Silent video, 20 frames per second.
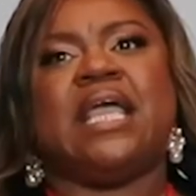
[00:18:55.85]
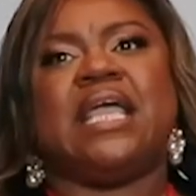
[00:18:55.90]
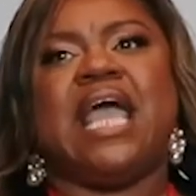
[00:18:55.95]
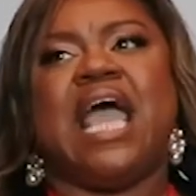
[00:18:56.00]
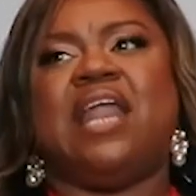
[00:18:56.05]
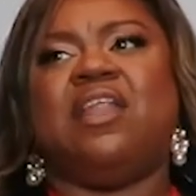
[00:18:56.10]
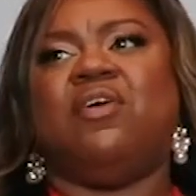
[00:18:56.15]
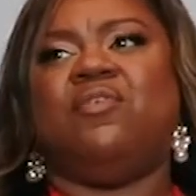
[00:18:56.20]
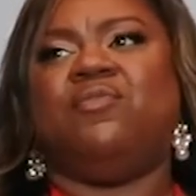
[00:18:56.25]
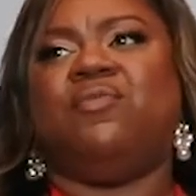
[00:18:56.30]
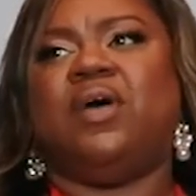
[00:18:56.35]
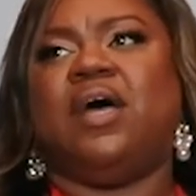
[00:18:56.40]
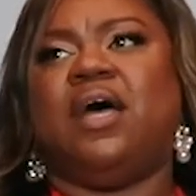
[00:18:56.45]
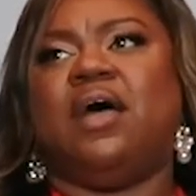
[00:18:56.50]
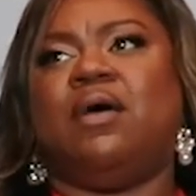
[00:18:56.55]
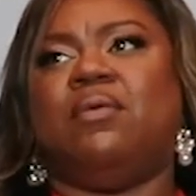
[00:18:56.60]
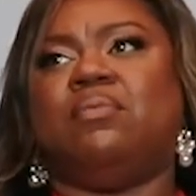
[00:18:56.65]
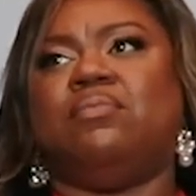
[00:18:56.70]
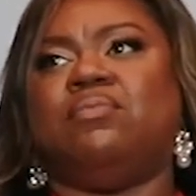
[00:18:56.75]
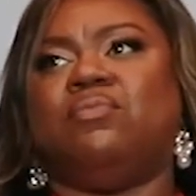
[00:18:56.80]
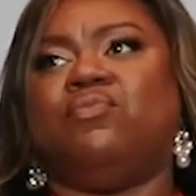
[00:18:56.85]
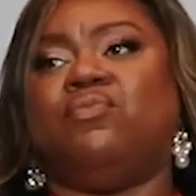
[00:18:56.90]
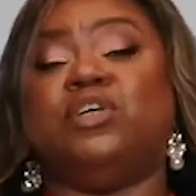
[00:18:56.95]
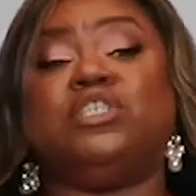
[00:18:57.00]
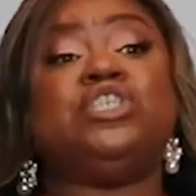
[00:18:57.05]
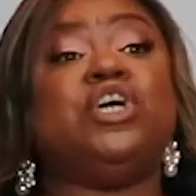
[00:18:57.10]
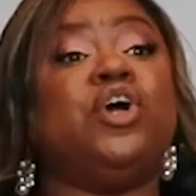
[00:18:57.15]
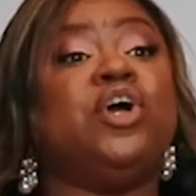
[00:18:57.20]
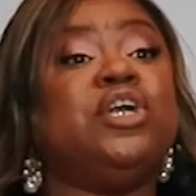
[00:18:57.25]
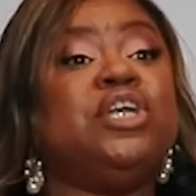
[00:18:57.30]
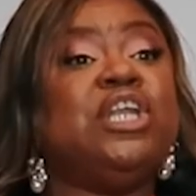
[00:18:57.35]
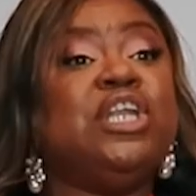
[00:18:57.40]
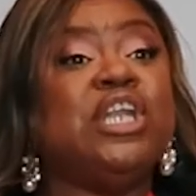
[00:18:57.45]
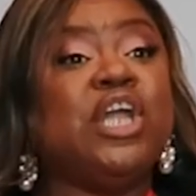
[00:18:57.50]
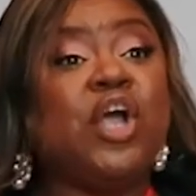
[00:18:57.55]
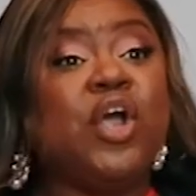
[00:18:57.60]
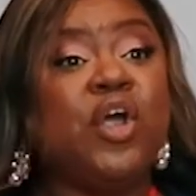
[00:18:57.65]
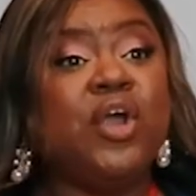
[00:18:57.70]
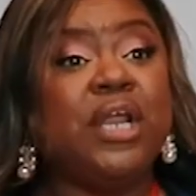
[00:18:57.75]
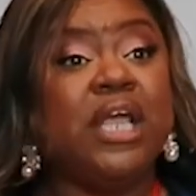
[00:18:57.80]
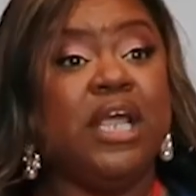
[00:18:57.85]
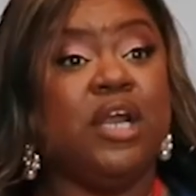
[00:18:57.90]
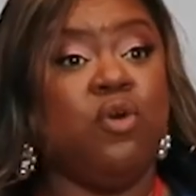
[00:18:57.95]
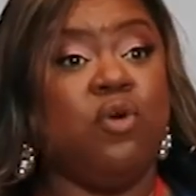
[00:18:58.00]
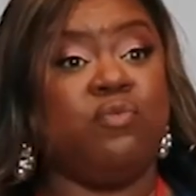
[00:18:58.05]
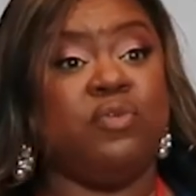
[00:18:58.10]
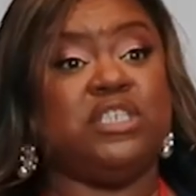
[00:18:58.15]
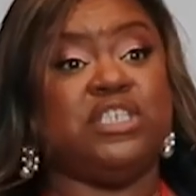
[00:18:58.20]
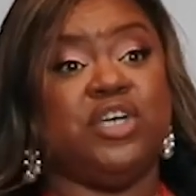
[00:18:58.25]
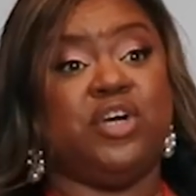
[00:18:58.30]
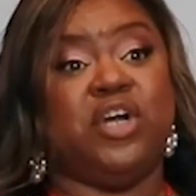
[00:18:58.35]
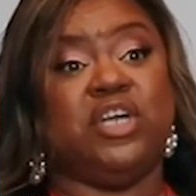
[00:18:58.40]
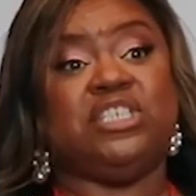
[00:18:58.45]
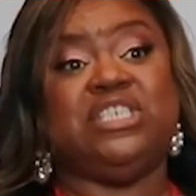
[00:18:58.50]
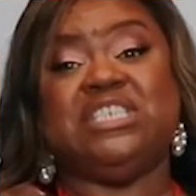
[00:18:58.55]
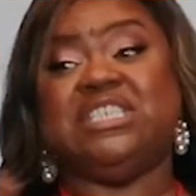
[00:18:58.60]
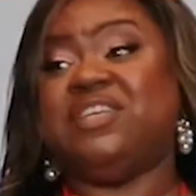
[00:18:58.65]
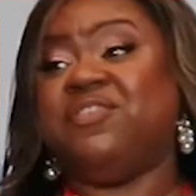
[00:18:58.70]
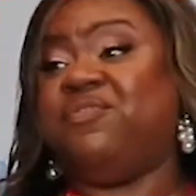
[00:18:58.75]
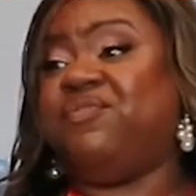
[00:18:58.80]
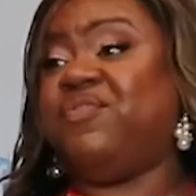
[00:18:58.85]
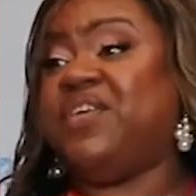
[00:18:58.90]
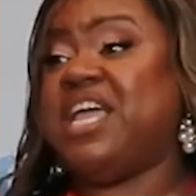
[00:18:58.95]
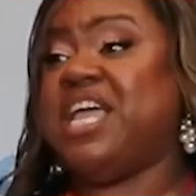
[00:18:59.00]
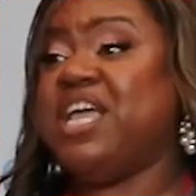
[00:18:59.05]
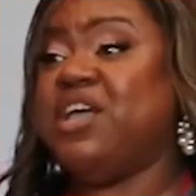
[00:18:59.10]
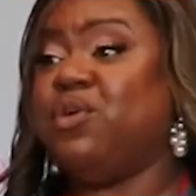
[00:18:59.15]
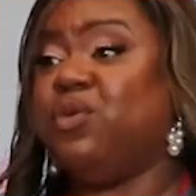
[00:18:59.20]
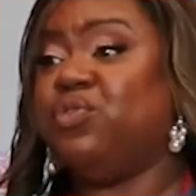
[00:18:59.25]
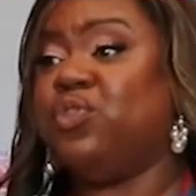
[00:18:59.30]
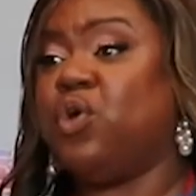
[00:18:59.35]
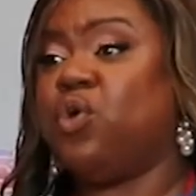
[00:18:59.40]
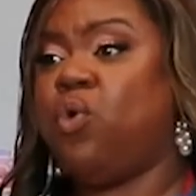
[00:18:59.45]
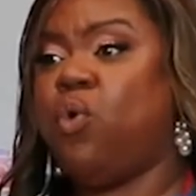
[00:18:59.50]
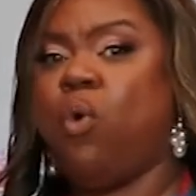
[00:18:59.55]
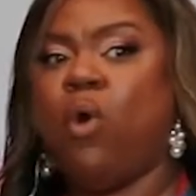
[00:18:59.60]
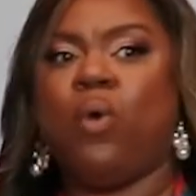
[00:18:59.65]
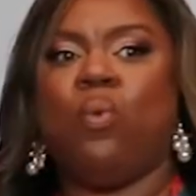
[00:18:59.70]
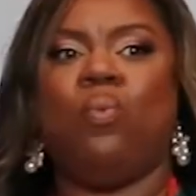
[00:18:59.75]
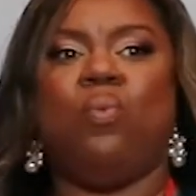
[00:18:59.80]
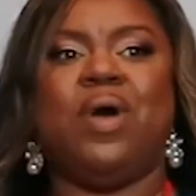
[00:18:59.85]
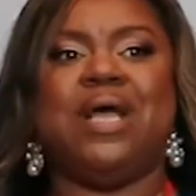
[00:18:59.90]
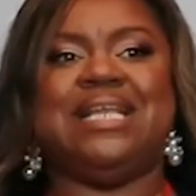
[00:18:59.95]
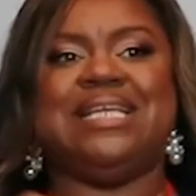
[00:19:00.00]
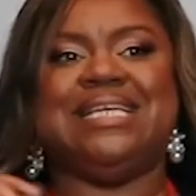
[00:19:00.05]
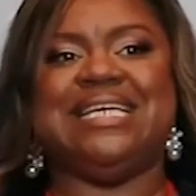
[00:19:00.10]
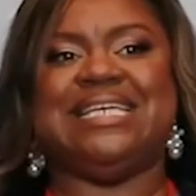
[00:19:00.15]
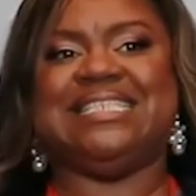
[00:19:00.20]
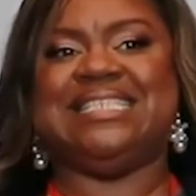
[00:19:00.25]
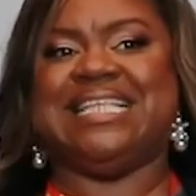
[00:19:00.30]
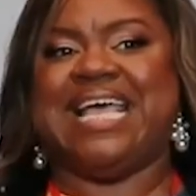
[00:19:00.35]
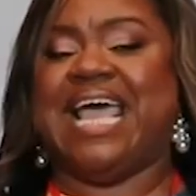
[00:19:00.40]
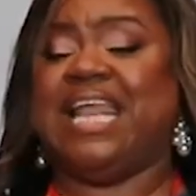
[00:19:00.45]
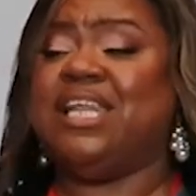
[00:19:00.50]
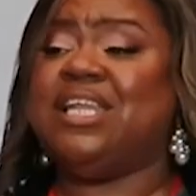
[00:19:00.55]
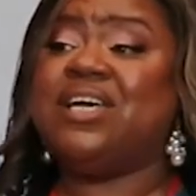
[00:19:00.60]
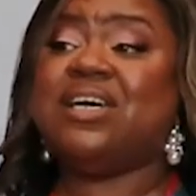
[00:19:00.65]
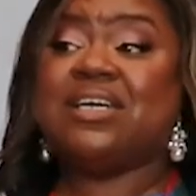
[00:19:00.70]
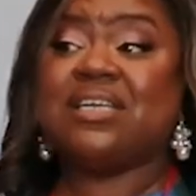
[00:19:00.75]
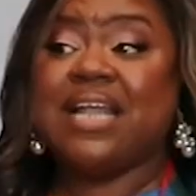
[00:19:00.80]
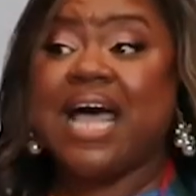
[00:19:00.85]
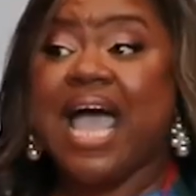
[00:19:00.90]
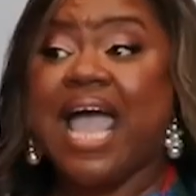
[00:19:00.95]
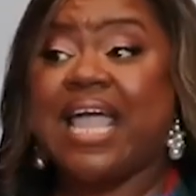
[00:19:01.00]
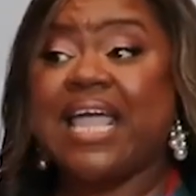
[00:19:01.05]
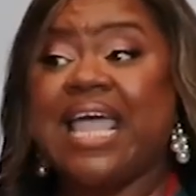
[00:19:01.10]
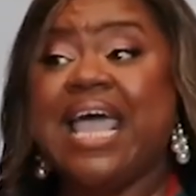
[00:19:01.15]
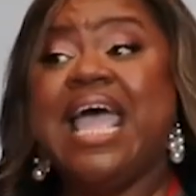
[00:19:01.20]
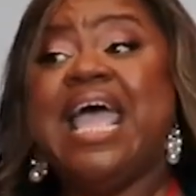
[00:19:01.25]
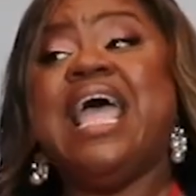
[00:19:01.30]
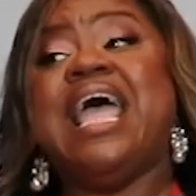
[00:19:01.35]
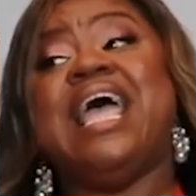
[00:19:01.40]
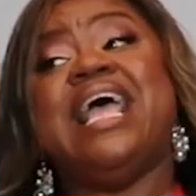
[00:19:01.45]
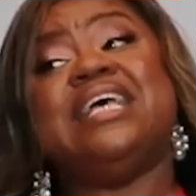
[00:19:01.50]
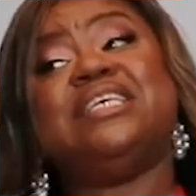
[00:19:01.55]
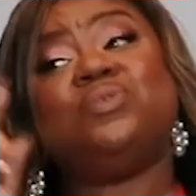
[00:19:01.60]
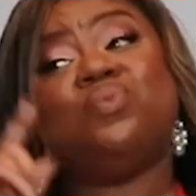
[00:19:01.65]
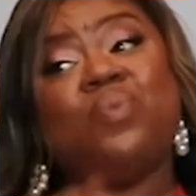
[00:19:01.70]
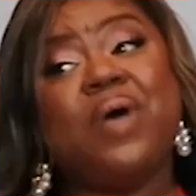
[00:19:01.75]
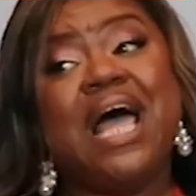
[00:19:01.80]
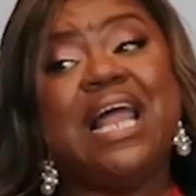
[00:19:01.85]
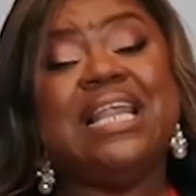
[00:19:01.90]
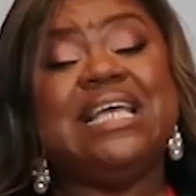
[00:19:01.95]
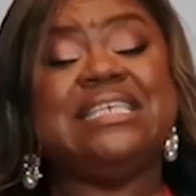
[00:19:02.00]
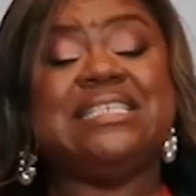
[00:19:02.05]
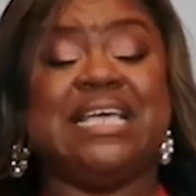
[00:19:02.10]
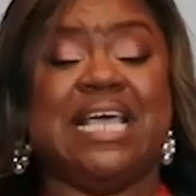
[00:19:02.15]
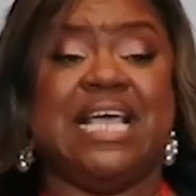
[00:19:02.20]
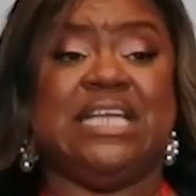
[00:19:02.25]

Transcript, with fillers: kind of uh, return to learning or return to the field, the court, what does that look like? As well as